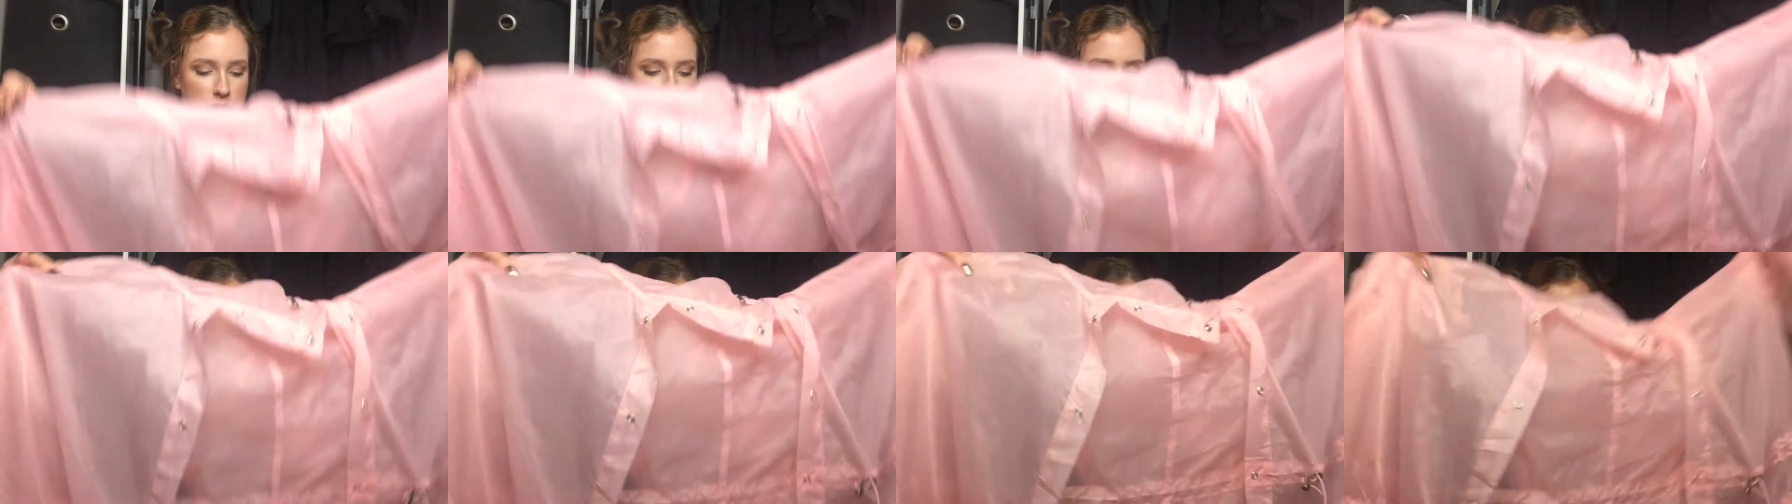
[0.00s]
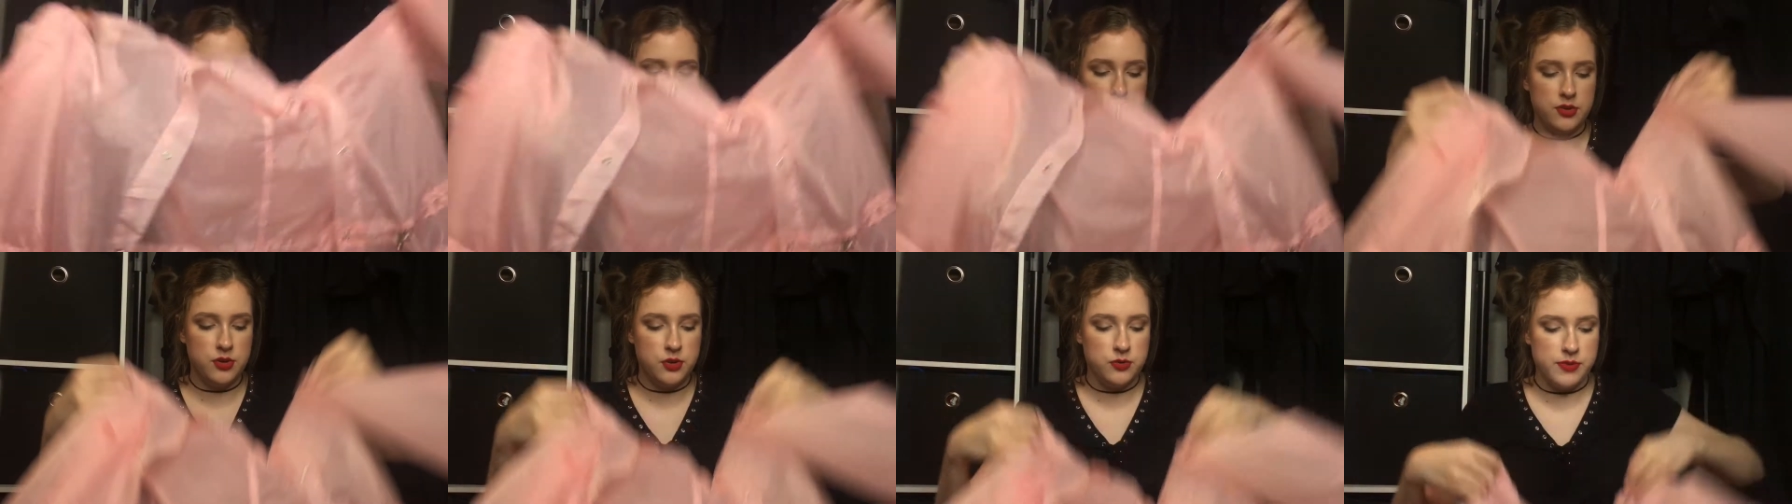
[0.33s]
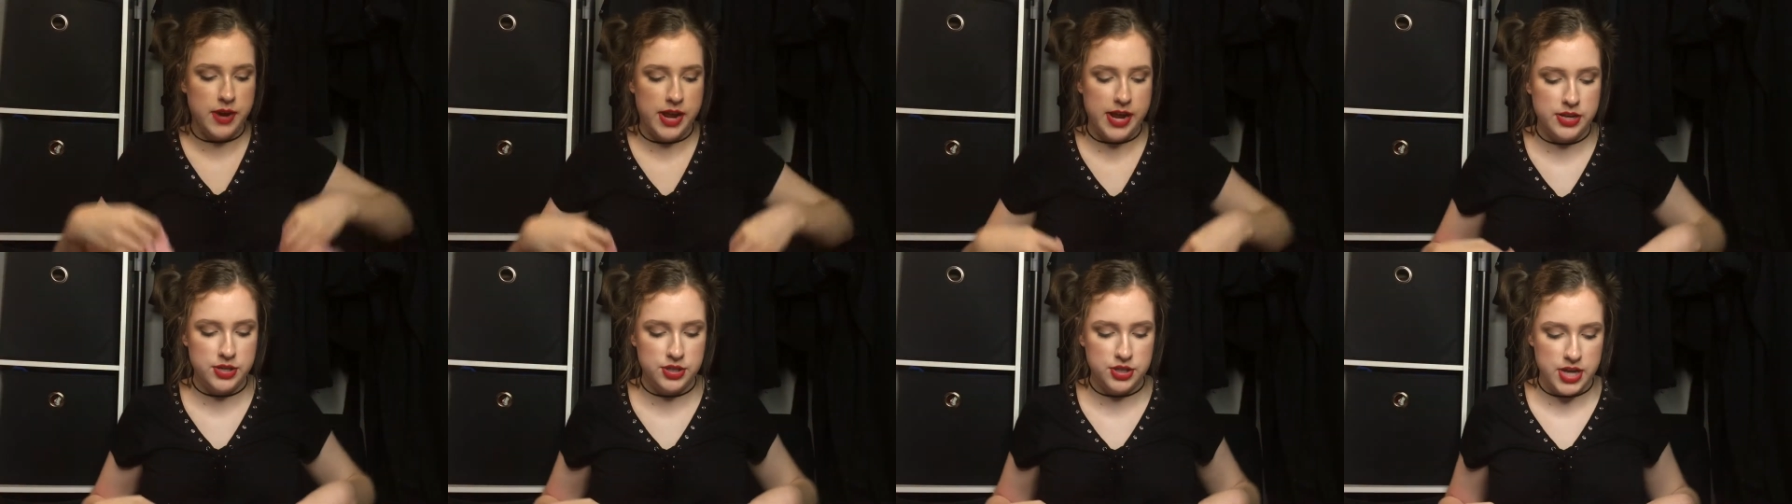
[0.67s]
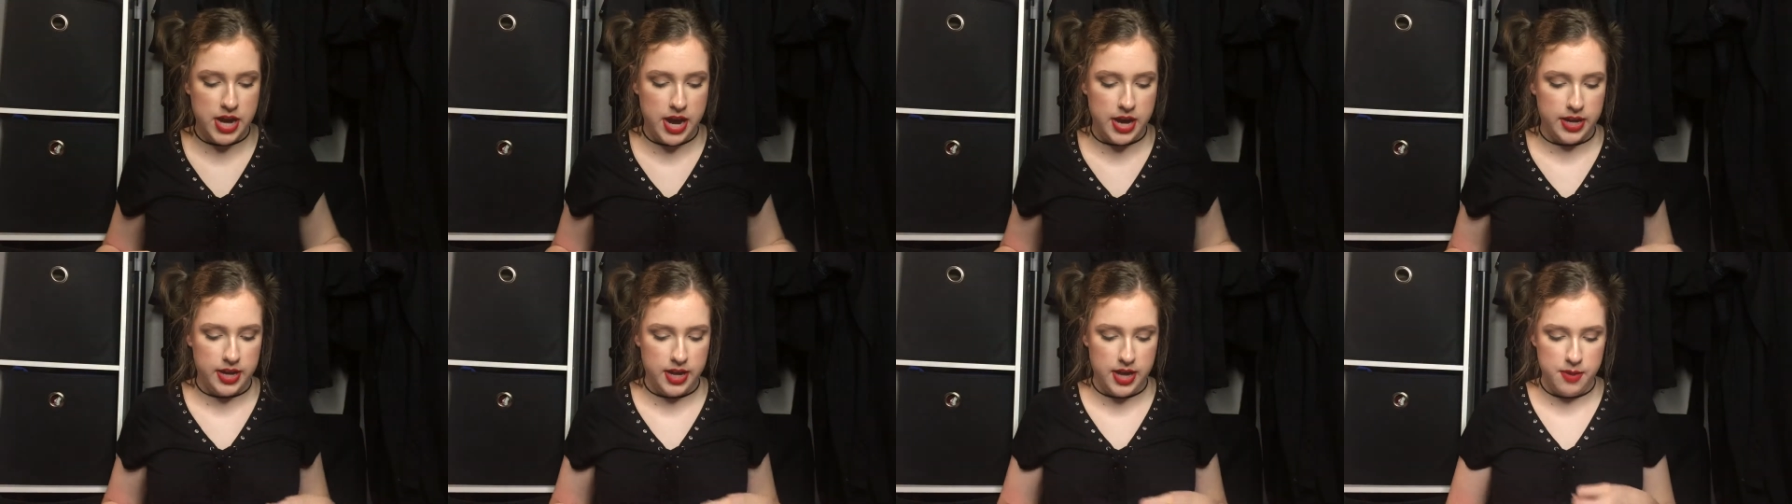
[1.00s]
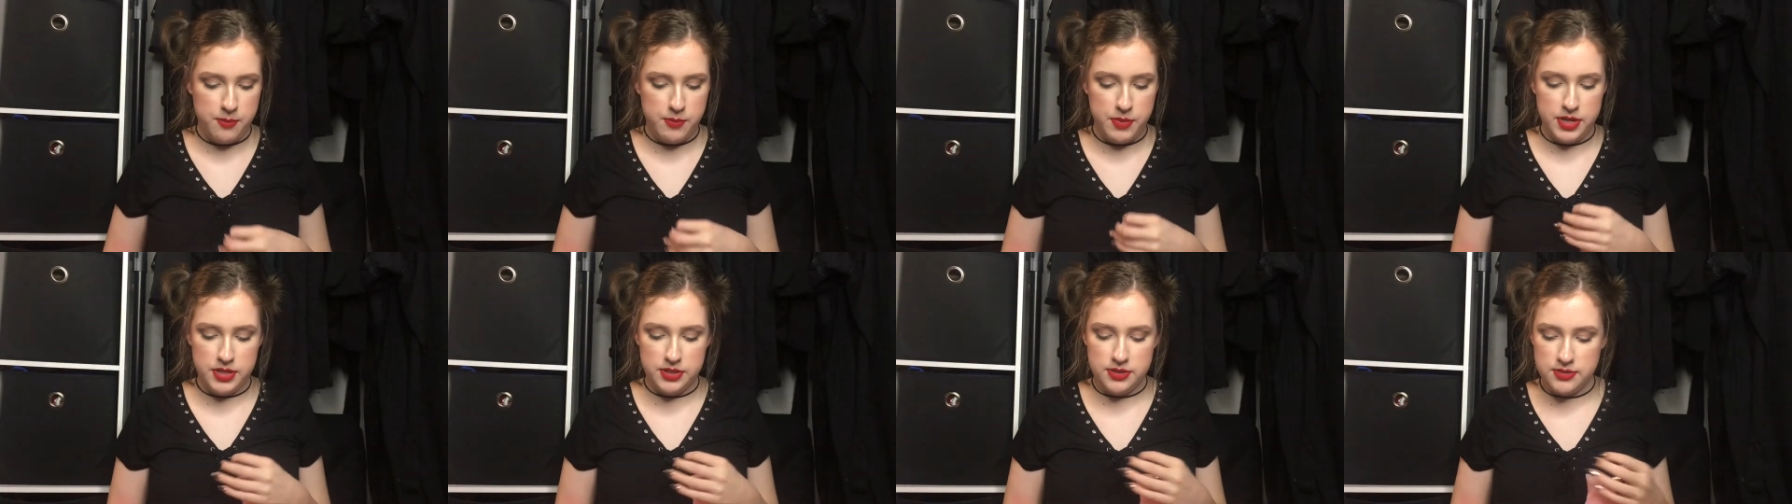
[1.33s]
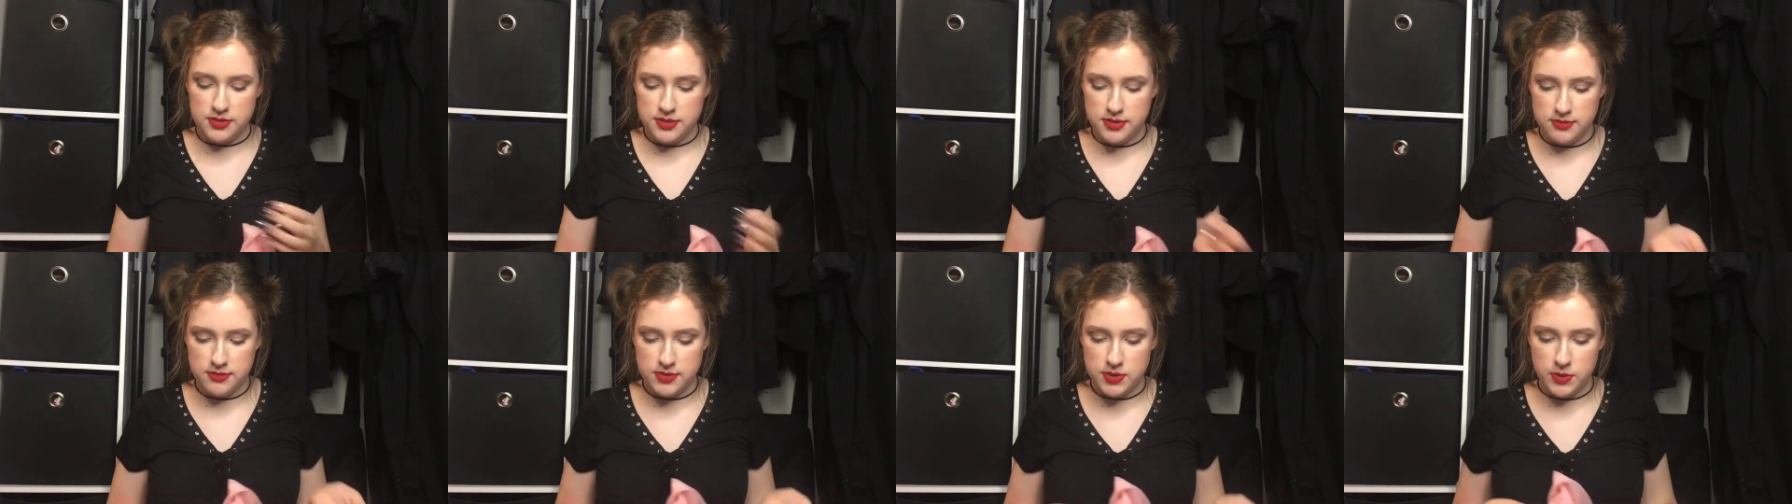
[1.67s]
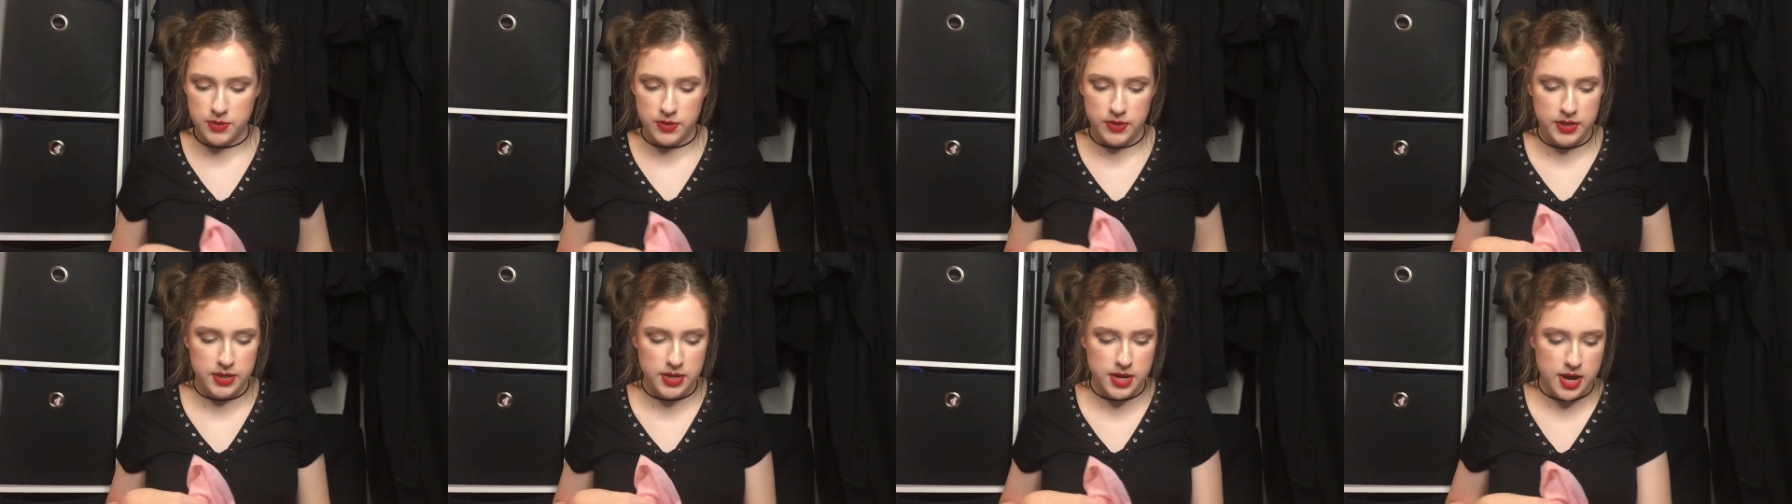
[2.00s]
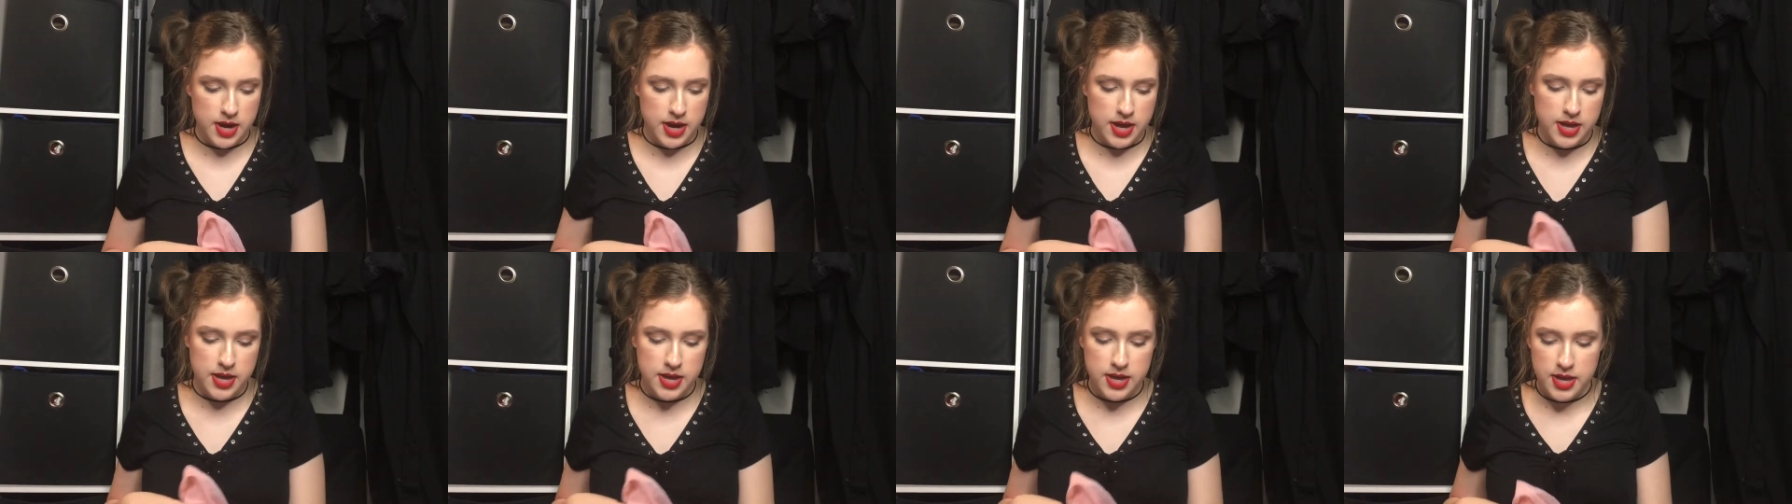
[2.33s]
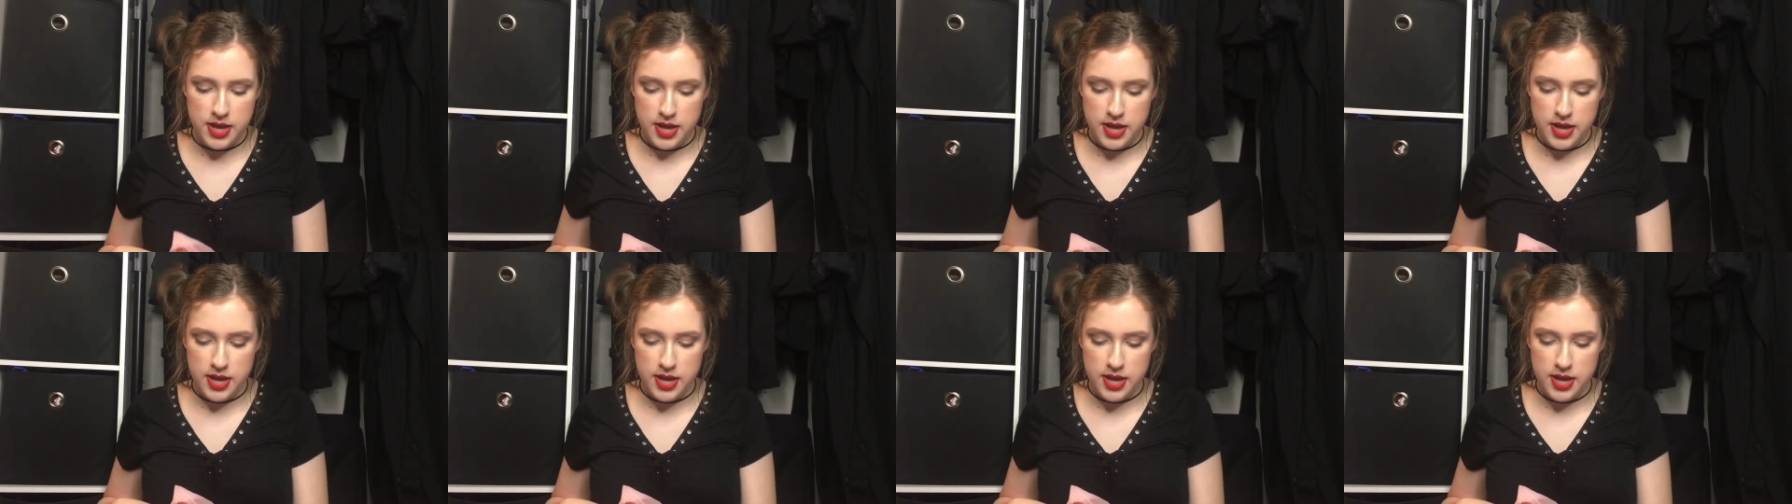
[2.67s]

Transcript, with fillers: It looks like a little rain jacket, but it's totally not